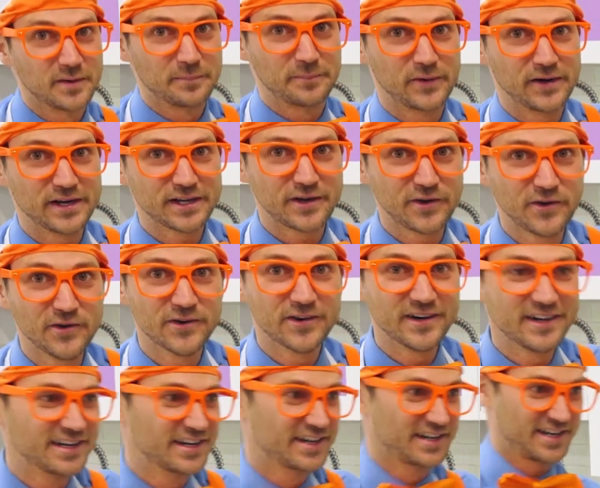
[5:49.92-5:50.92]
they're pretty
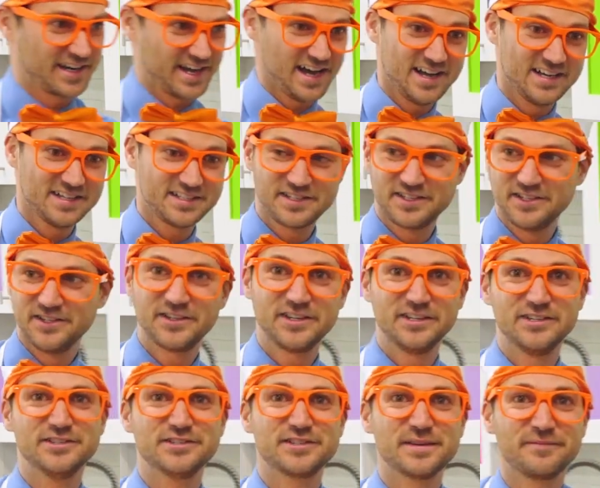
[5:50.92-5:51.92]
cool because you
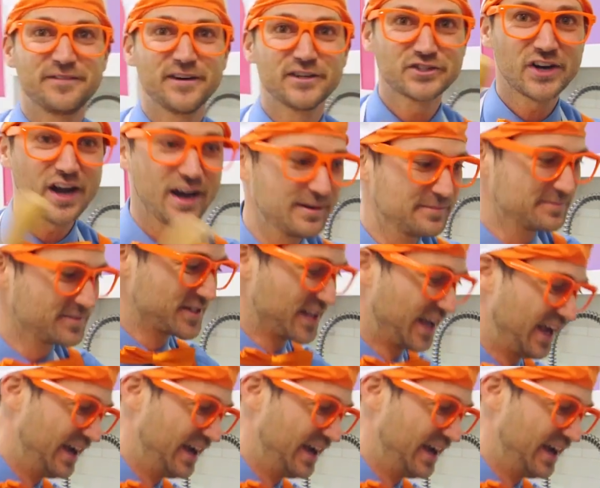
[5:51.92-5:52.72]
can use them for drums.